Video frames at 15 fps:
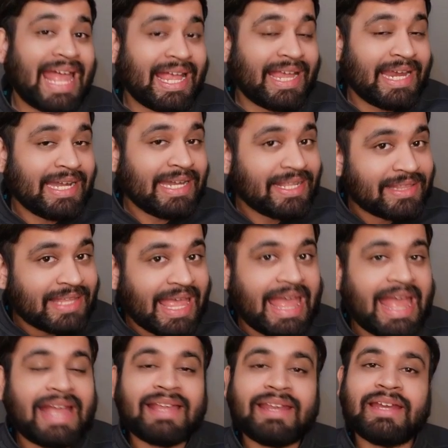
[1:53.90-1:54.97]
getting the
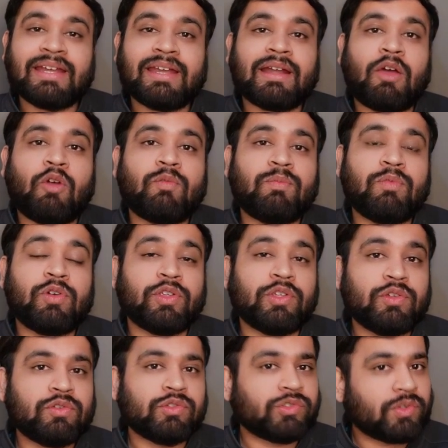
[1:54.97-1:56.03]
aggregated output,
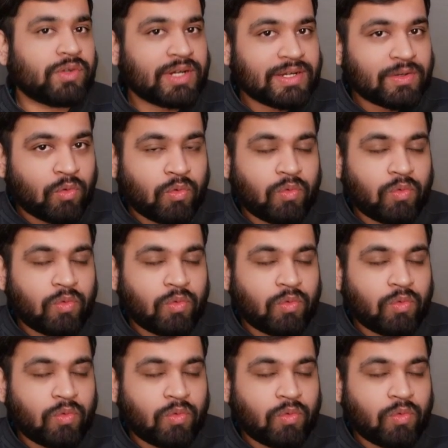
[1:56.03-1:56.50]
you shouldn't